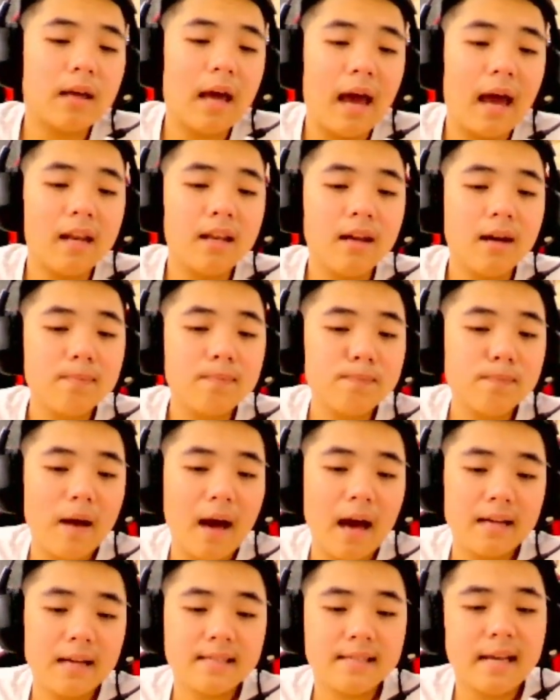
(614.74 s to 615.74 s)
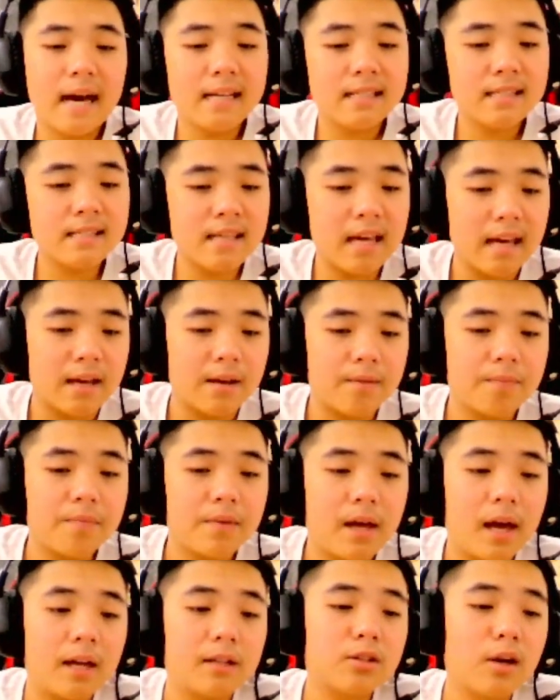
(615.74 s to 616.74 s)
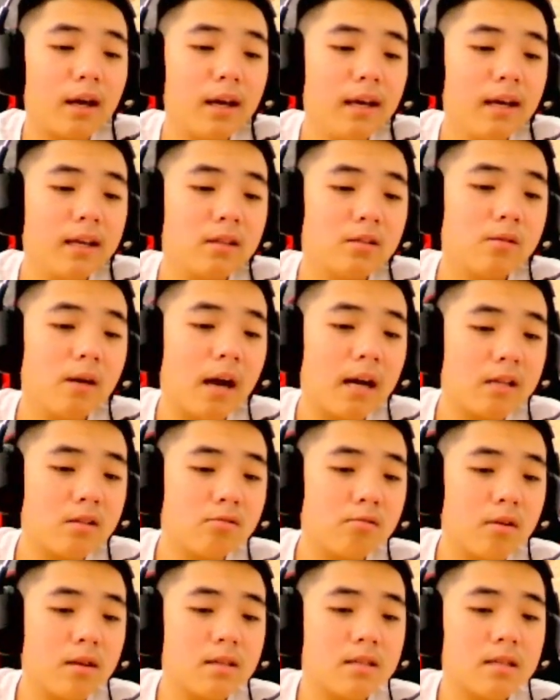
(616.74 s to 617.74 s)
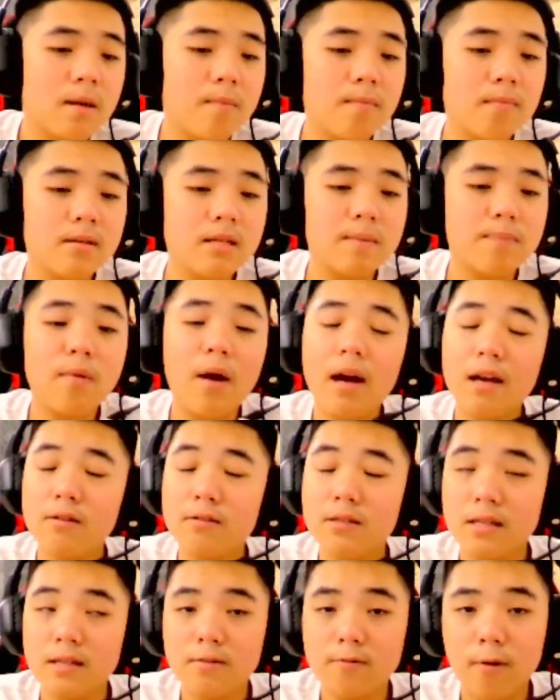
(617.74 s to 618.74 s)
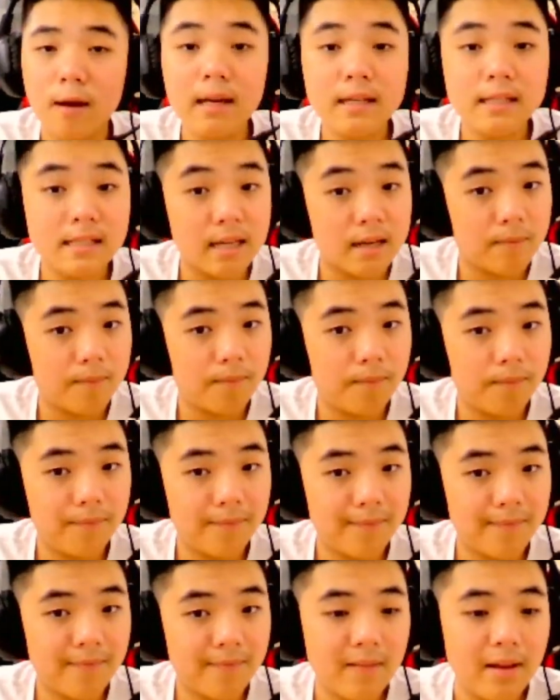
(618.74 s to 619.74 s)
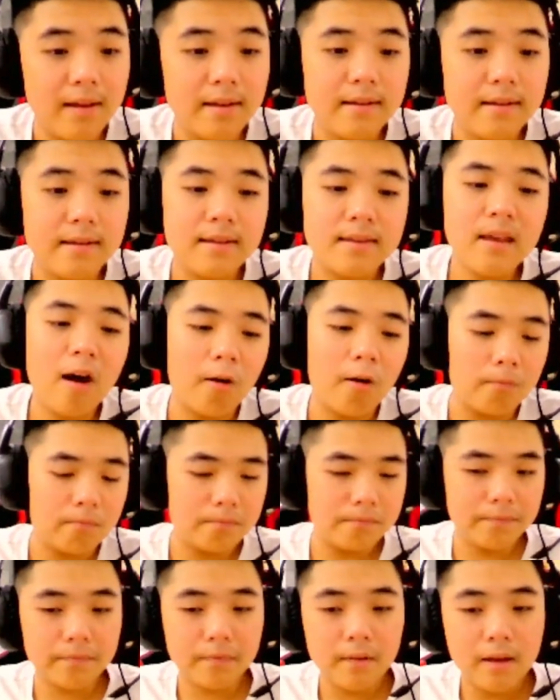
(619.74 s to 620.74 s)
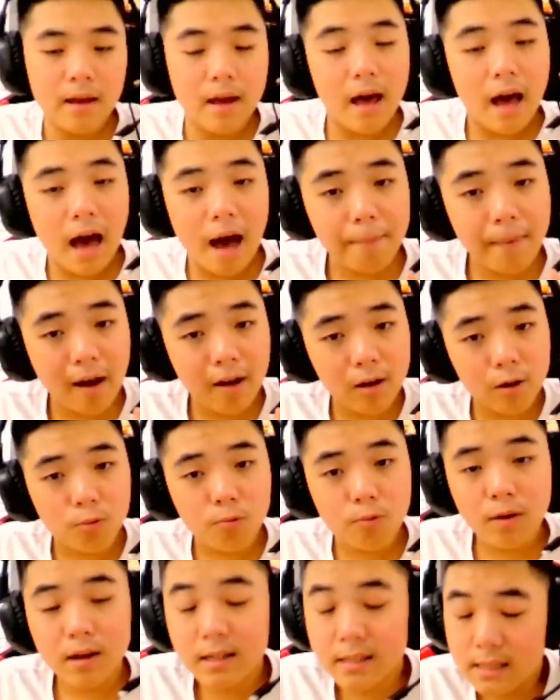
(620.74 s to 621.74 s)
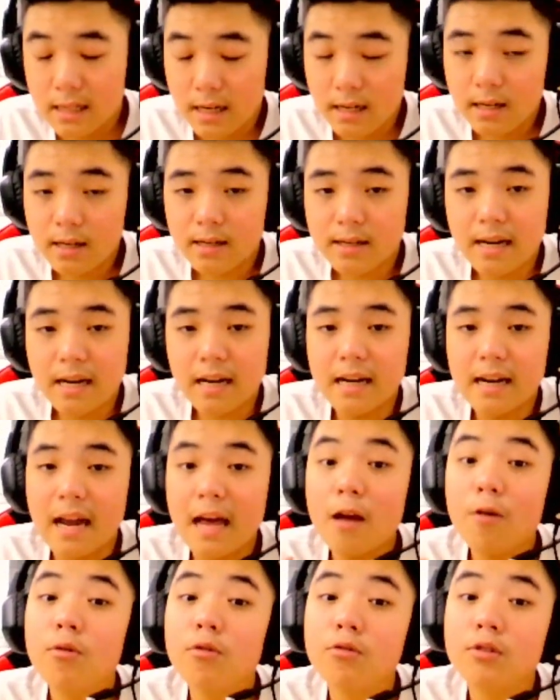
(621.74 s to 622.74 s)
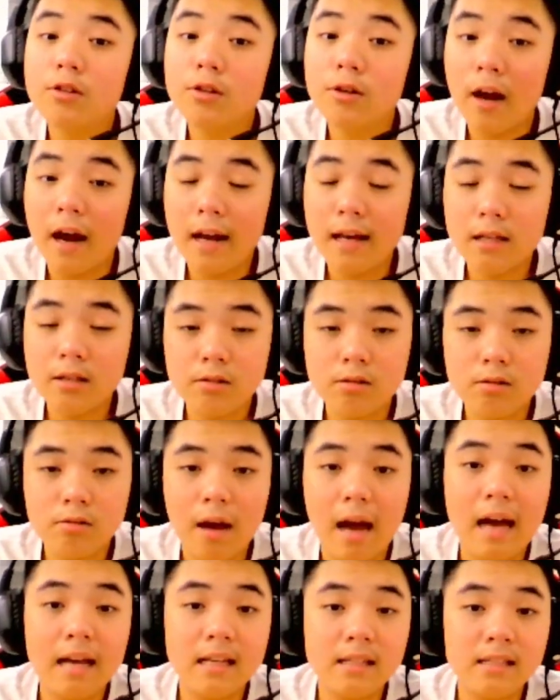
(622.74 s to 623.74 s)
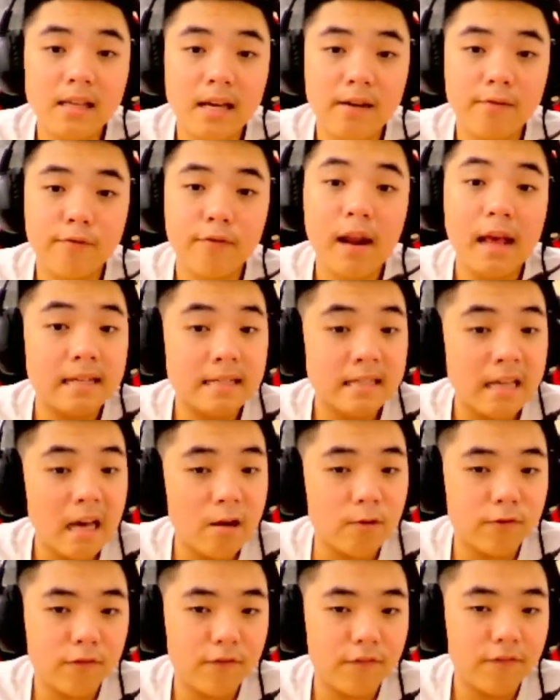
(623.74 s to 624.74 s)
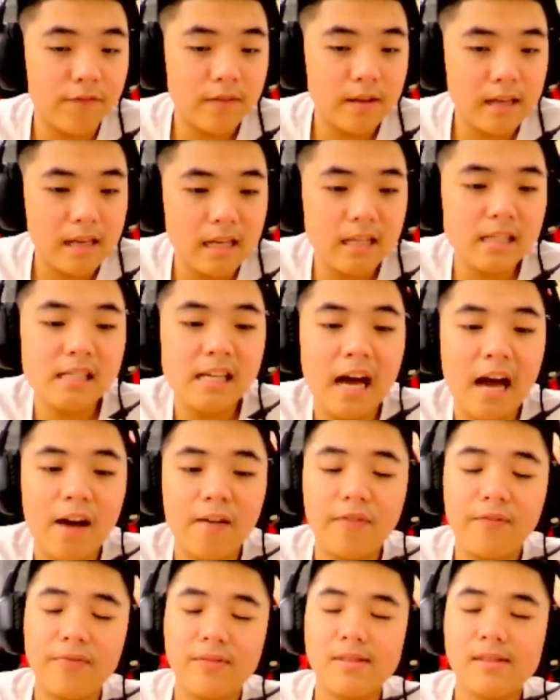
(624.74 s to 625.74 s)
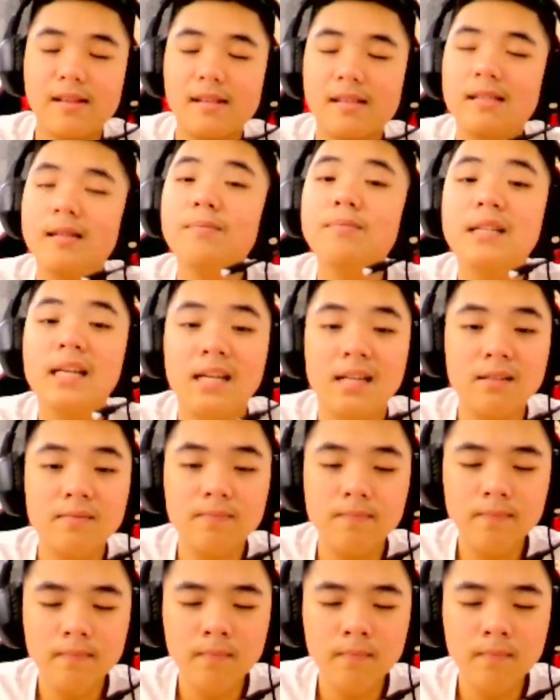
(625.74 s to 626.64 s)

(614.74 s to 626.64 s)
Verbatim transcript: end up as asking and trying to answer some surprising question. So, about the question that they were trying to asking for themselves is have something